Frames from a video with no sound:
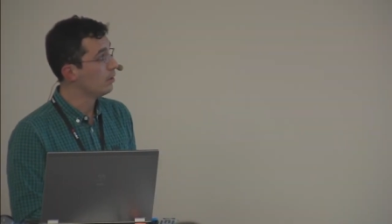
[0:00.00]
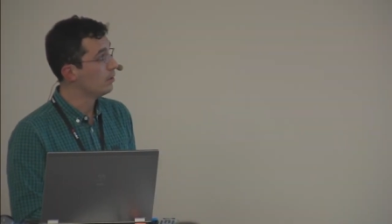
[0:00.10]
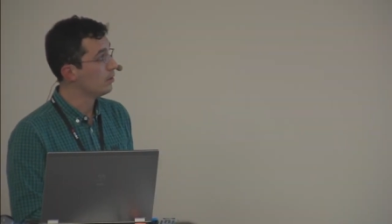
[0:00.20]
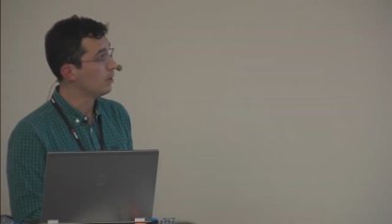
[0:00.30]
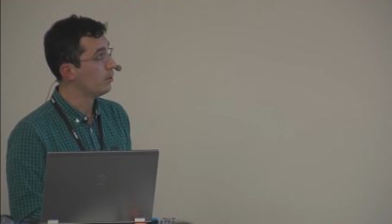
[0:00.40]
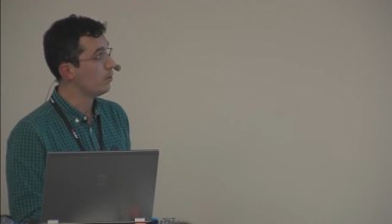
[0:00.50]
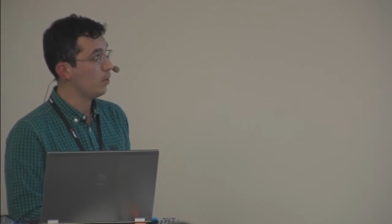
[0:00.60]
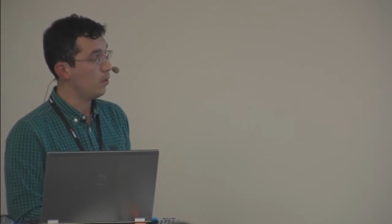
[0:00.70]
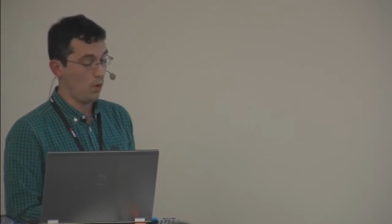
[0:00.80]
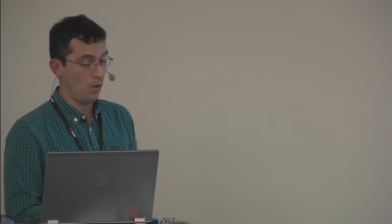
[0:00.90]
So
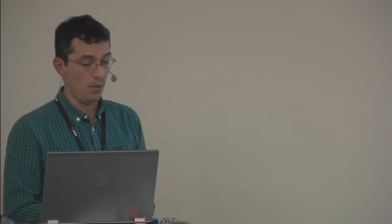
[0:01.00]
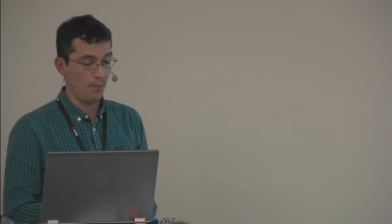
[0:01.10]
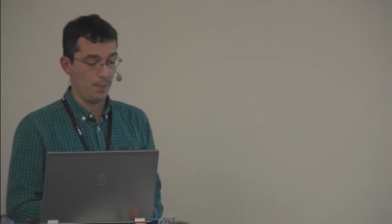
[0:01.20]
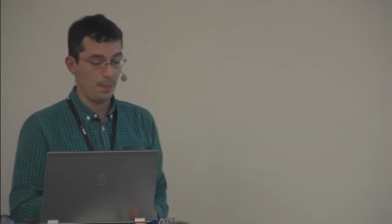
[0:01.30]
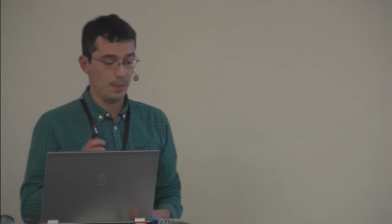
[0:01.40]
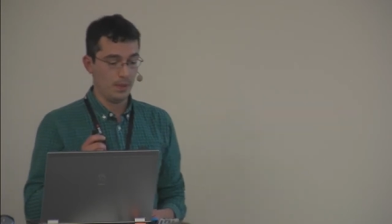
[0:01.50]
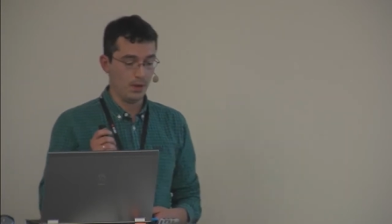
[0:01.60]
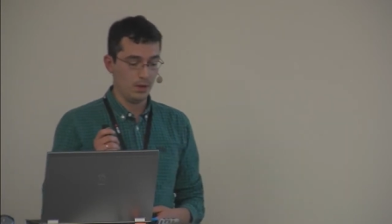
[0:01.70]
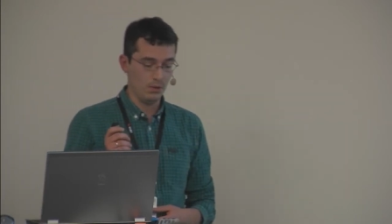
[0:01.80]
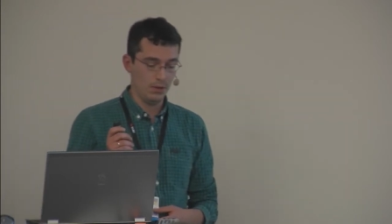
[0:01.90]

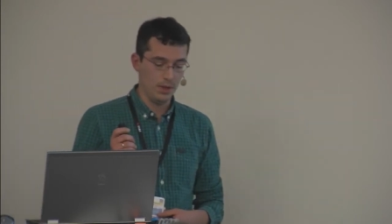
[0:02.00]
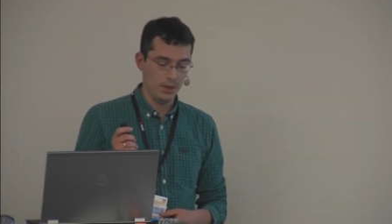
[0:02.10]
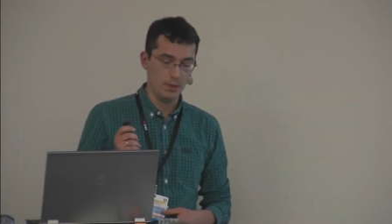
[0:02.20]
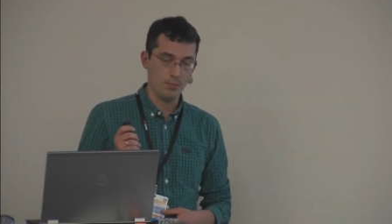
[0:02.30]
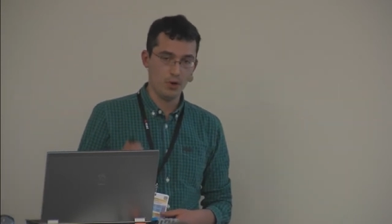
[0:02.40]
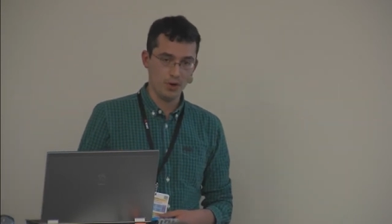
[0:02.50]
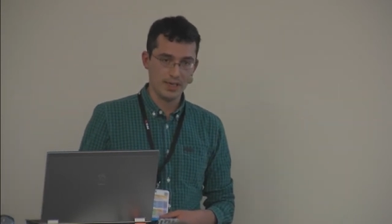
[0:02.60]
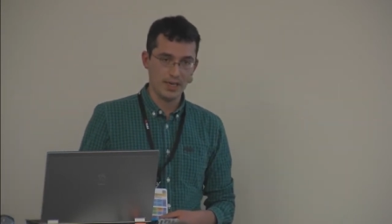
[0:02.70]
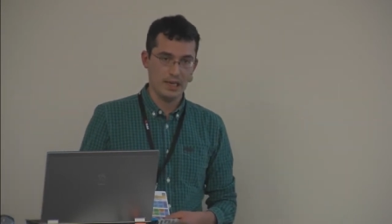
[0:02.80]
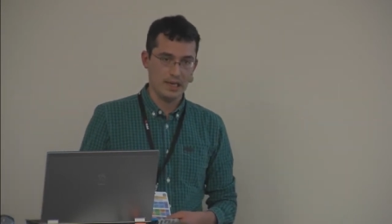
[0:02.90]
the, the product
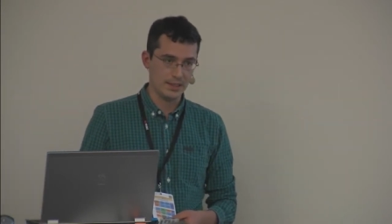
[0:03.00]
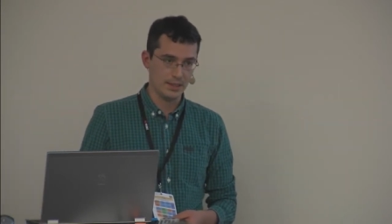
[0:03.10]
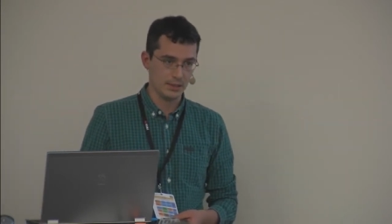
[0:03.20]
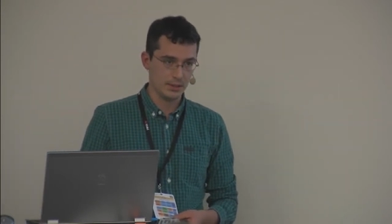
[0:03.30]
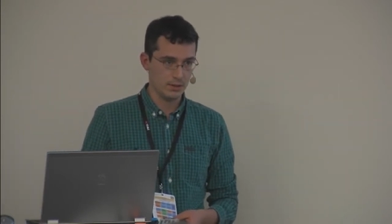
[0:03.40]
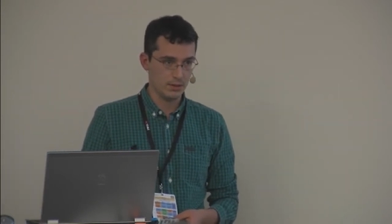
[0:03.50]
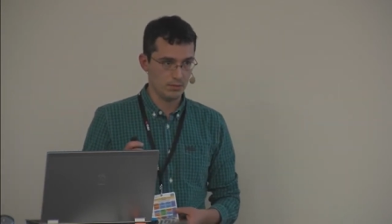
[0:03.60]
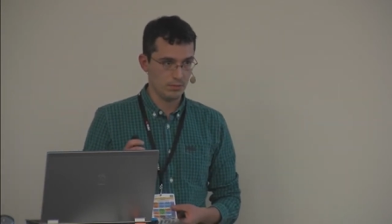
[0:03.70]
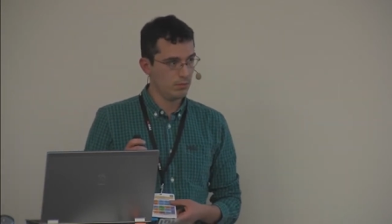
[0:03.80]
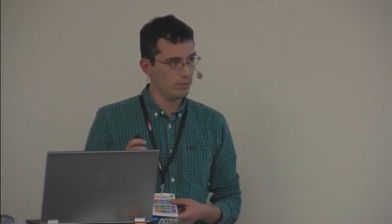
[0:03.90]
analytics
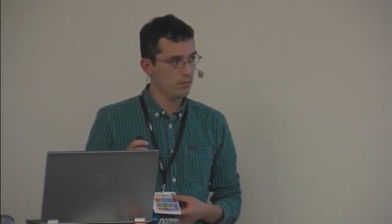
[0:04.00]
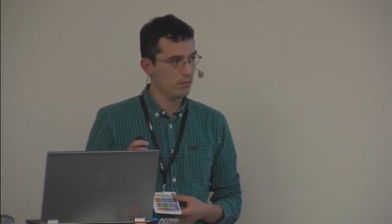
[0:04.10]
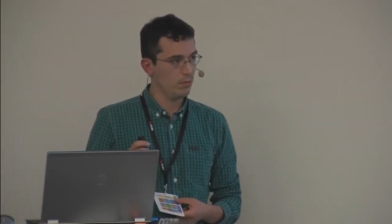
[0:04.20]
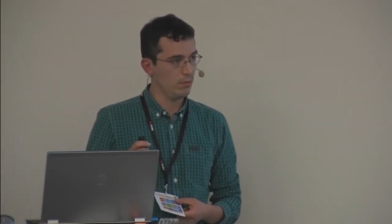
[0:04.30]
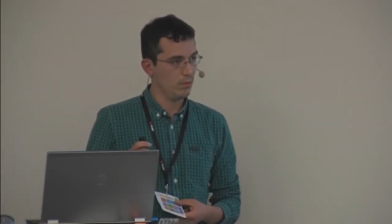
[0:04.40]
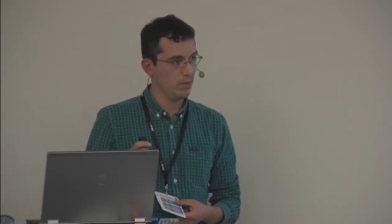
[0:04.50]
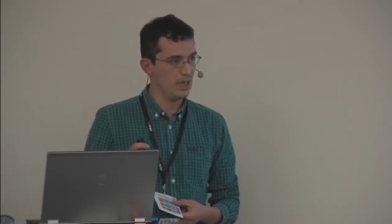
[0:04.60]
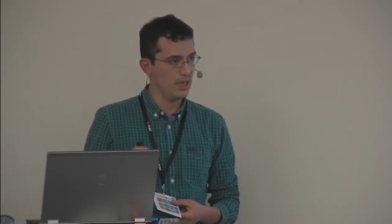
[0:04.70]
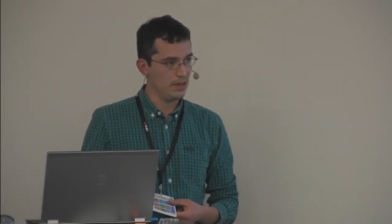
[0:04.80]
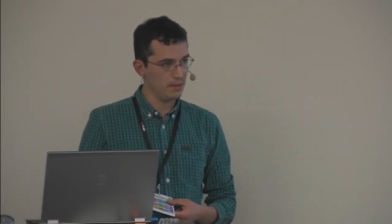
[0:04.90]

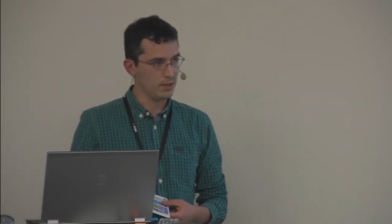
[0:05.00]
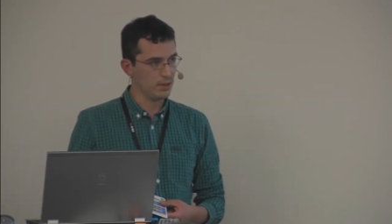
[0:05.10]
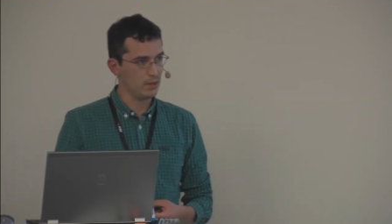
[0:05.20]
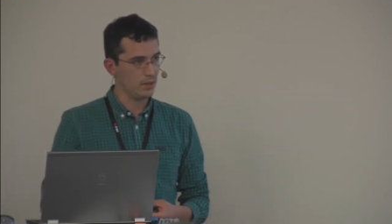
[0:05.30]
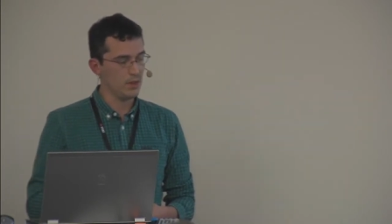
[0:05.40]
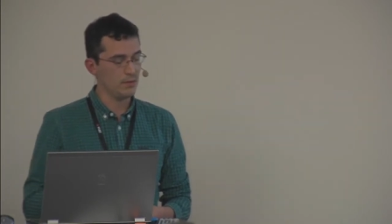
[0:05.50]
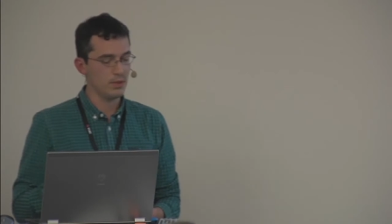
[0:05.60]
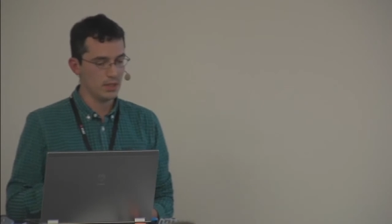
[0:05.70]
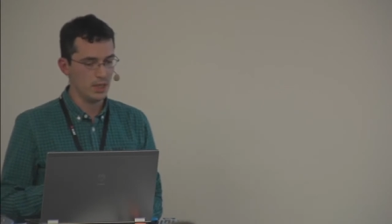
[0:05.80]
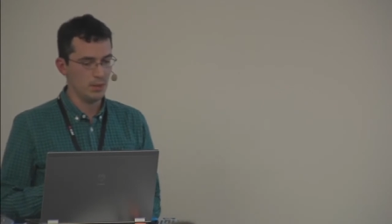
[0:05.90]
gives, gives
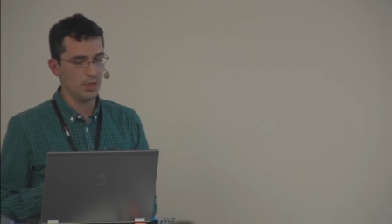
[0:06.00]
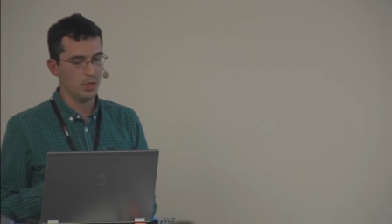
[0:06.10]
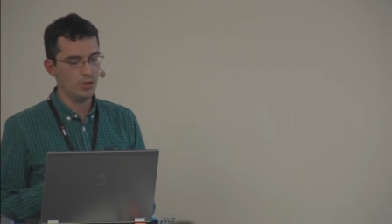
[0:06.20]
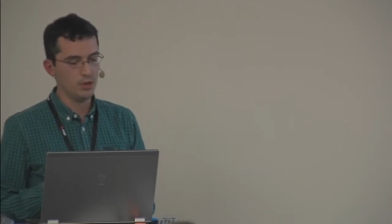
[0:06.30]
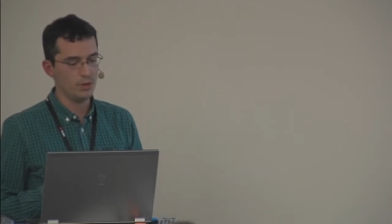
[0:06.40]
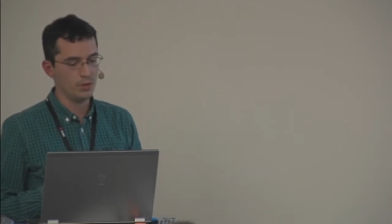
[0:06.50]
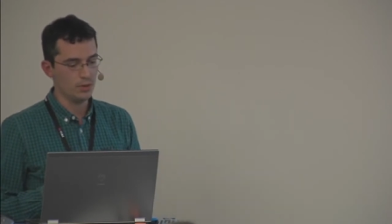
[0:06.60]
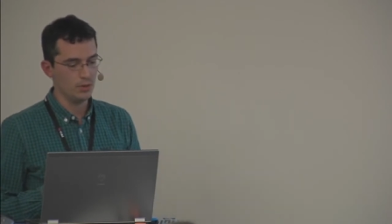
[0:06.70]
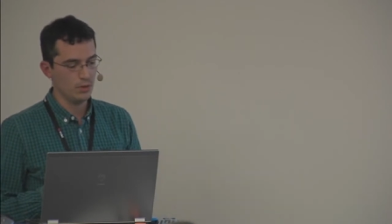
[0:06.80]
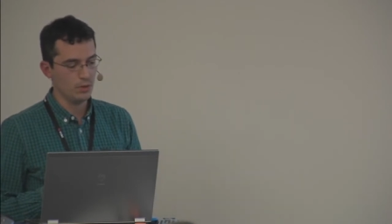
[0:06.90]
the team a good,
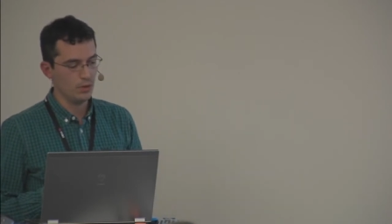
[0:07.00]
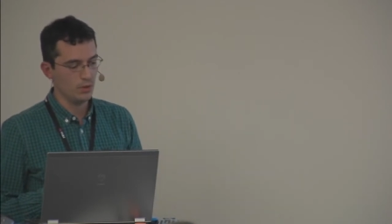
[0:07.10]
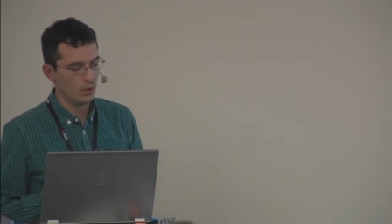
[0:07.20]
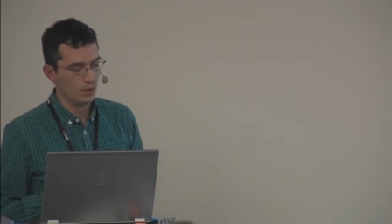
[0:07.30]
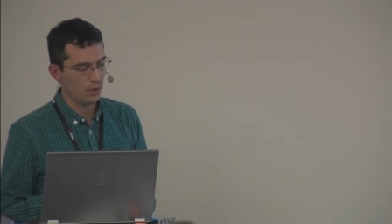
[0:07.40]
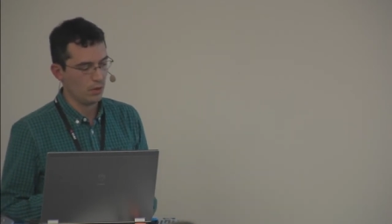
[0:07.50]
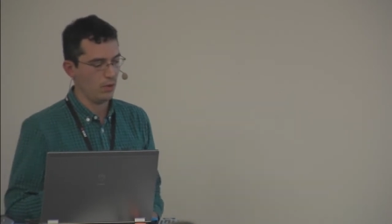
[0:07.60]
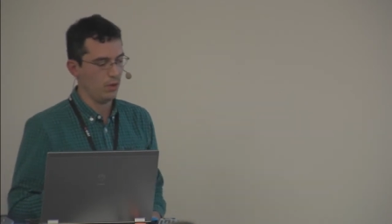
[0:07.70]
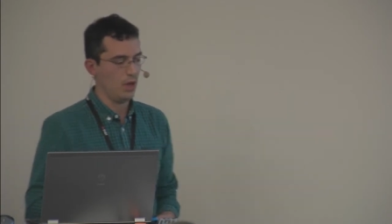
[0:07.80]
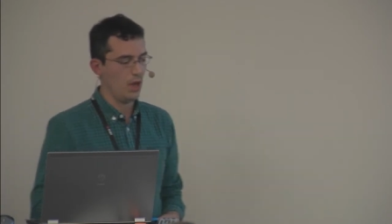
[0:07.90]

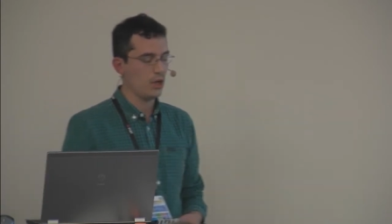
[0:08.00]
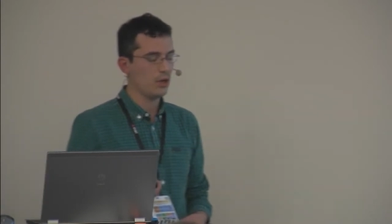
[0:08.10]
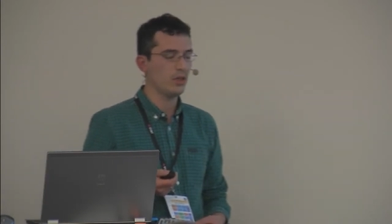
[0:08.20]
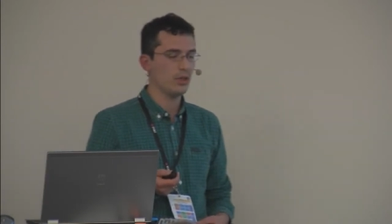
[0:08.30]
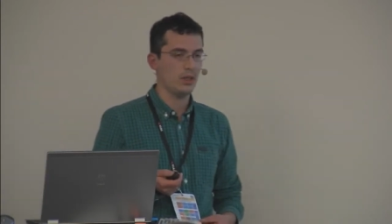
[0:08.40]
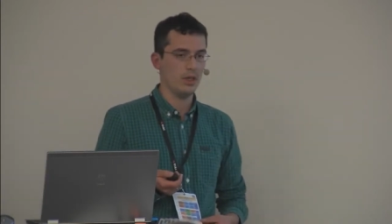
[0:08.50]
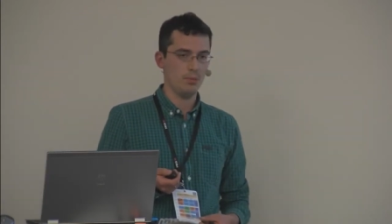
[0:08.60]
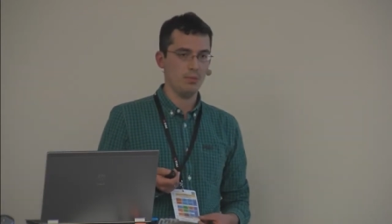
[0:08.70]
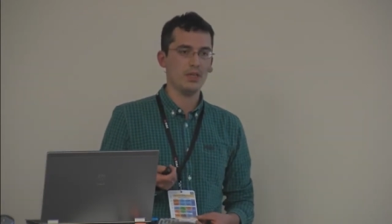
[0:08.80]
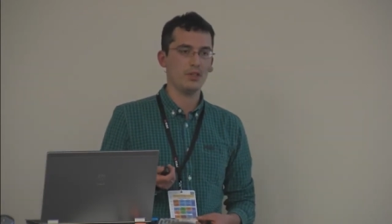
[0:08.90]
a good uh,
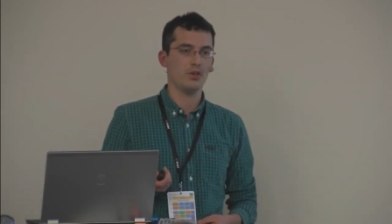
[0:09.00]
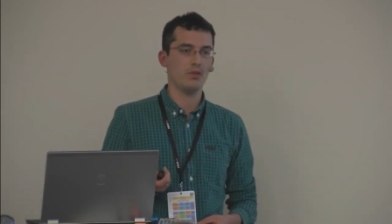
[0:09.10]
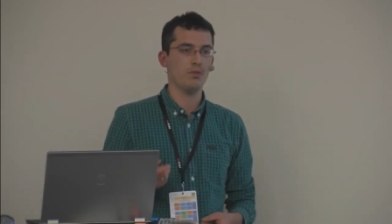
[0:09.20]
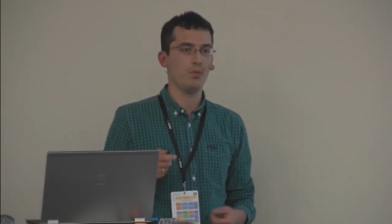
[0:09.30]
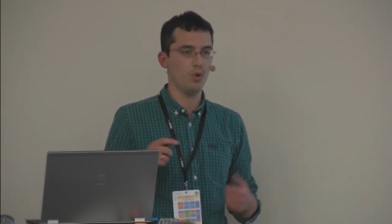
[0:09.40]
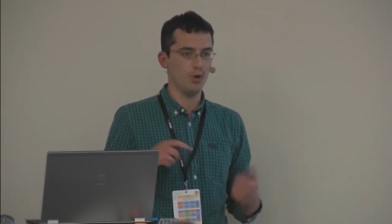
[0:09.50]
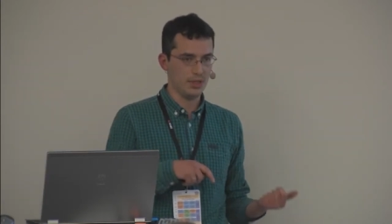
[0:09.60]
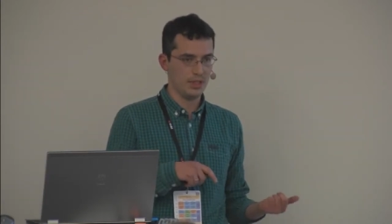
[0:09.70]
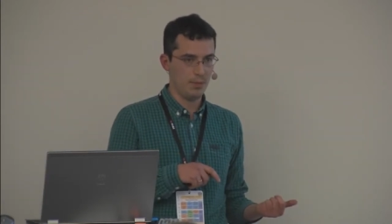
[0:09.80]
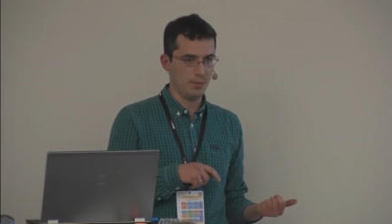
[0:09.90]
picture of what
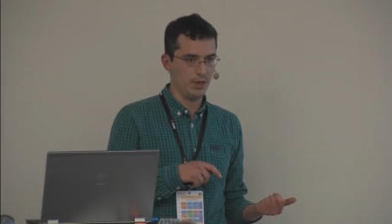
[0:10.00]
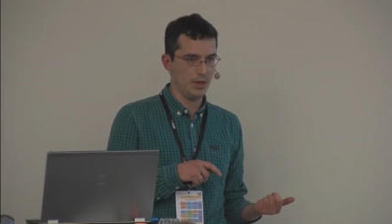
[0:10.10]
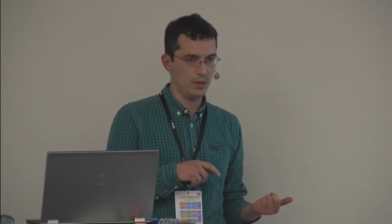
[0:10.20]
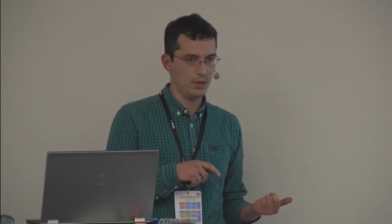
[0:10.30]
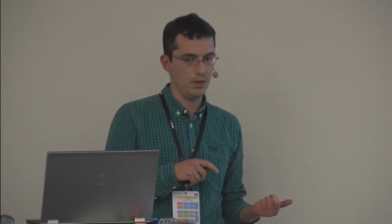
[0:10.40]
is happening